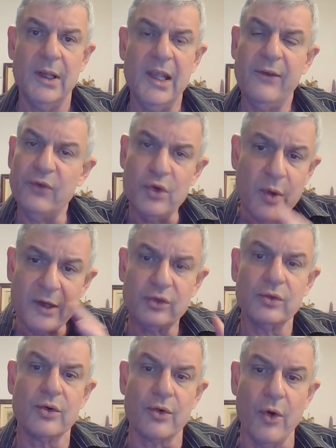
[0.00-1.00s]
If you want
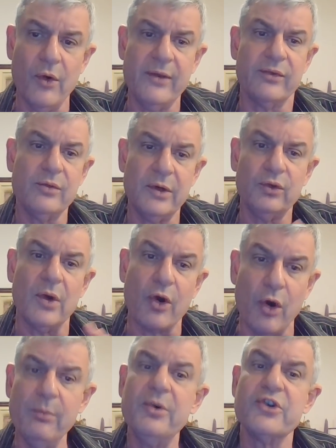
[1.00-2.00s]
to grow, if you want to
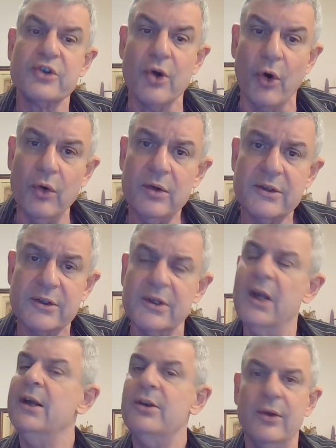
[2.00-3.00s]
accomplish goals,
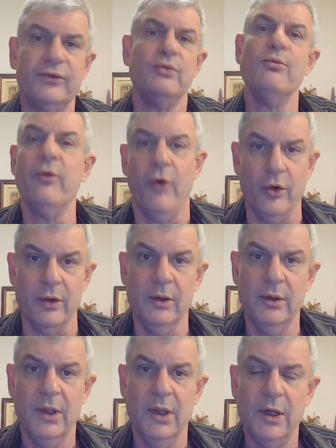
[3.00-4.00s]
you have to move on,
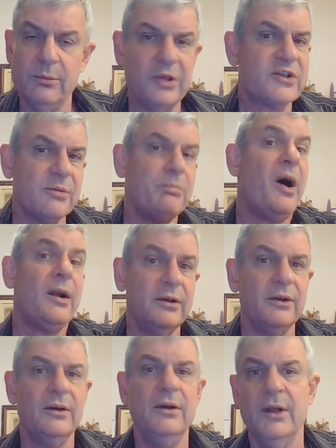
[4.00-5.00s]
because a
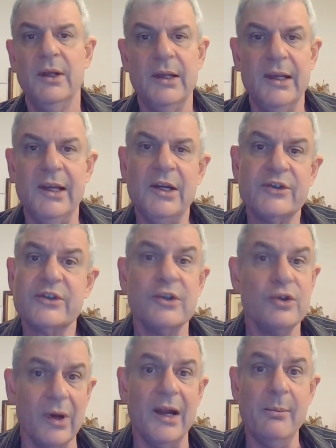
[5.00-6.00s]
partner is
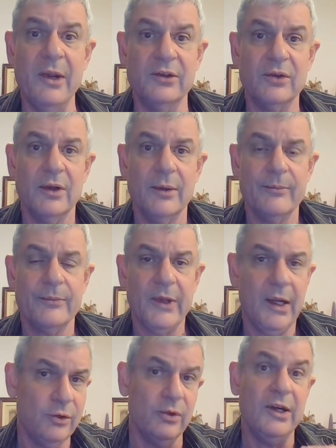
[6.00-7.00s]
your limit
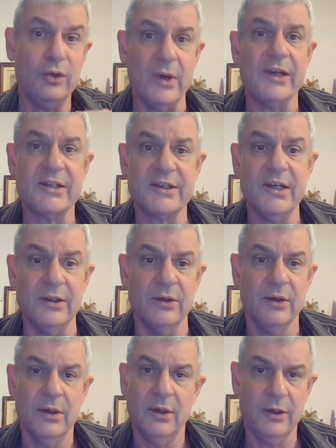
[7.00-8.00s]
and you need to
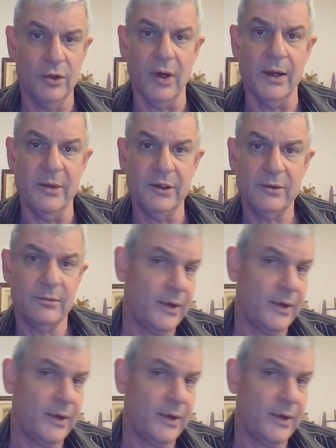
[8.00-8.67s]
exceed your limit.